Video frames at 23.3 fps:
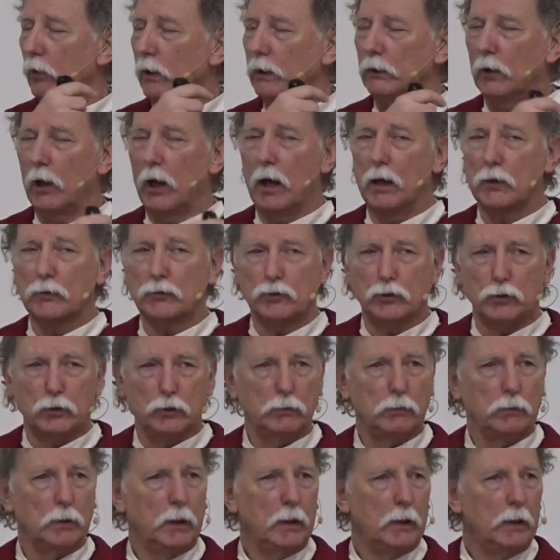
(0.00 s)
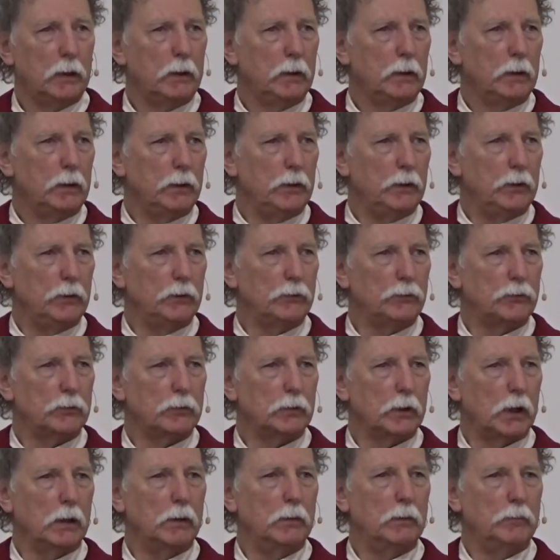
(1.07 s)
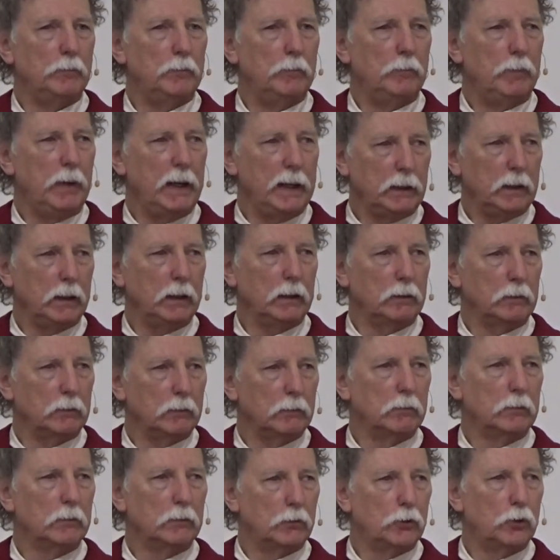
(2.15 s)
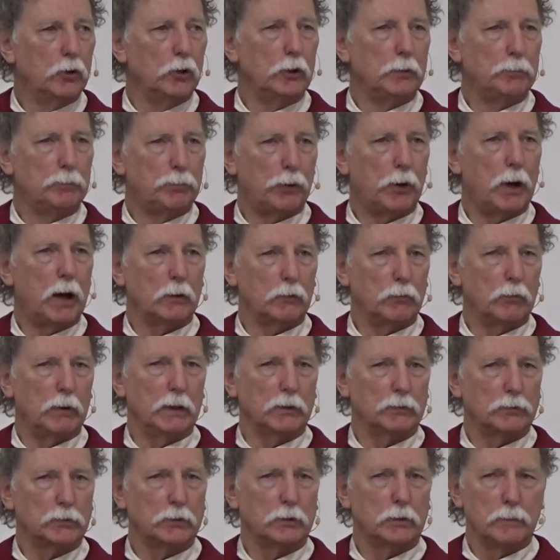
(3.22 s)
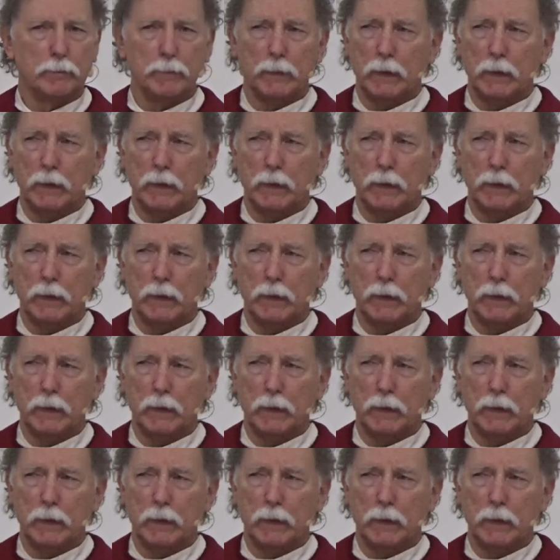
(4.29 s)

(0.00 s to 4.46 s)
lawsuit is making good progress.